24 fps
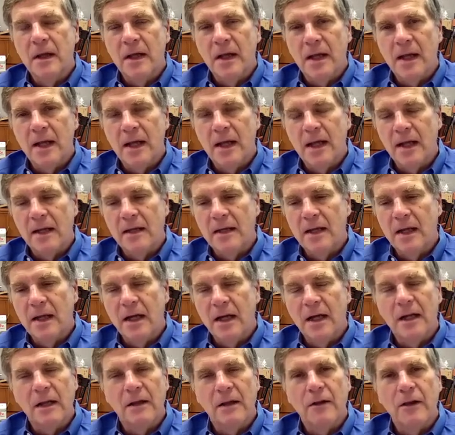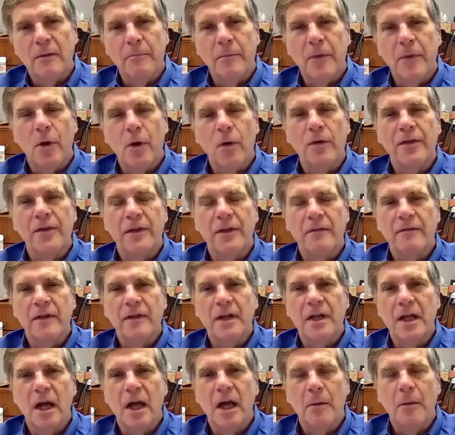And both of
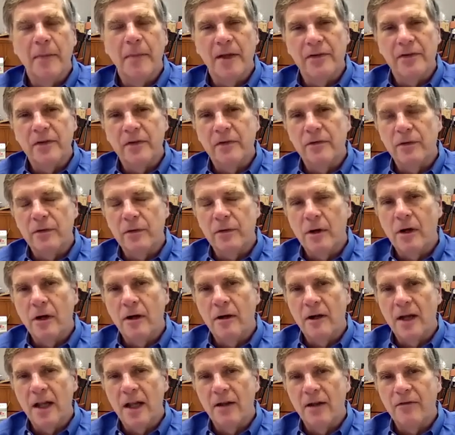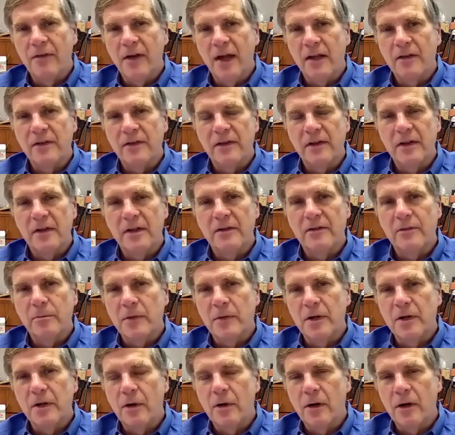the messenger RNA vaccines,
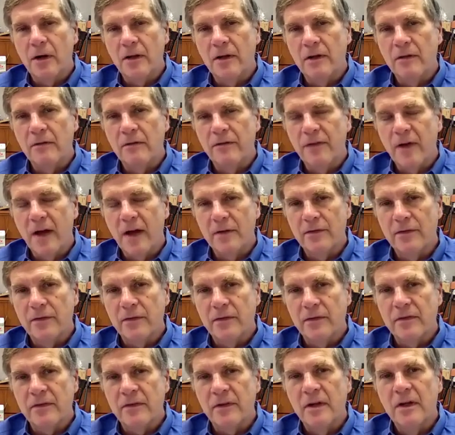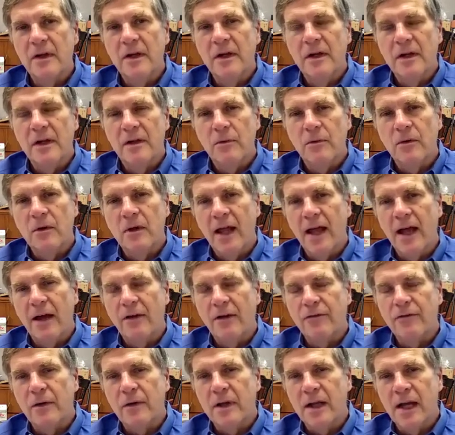Moderna and Pfizer's, we'll have
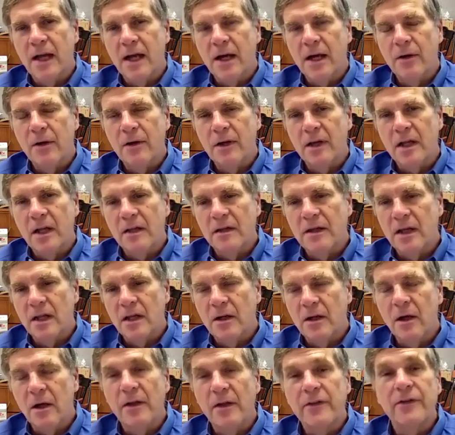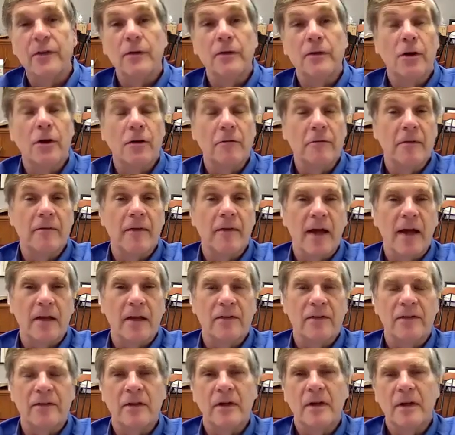one out, and then also
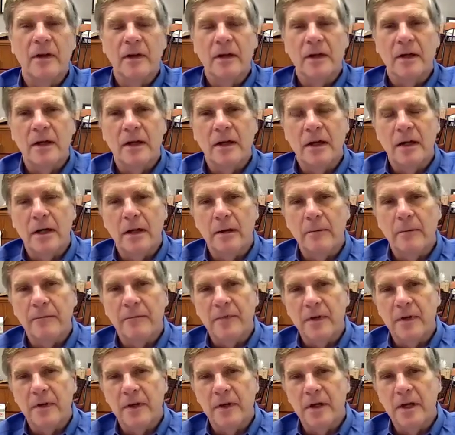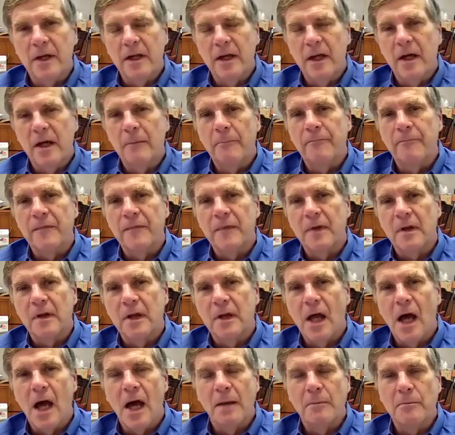Novavax, the
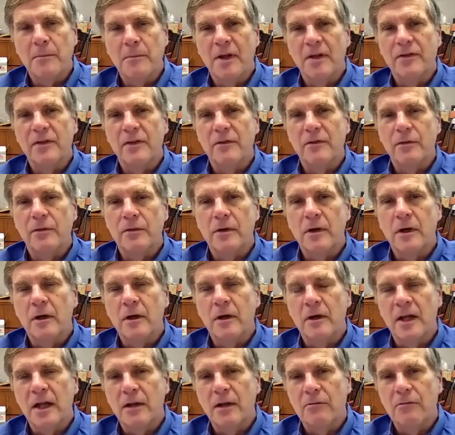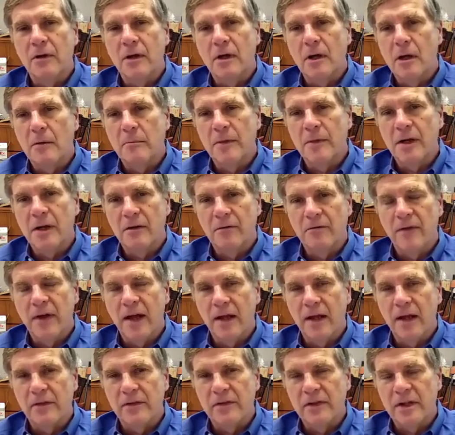non-messenger RNA recombinant
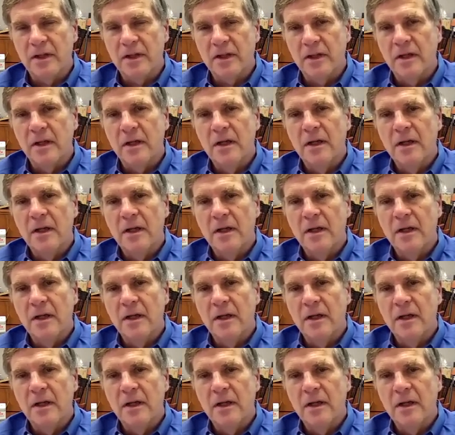vaccine,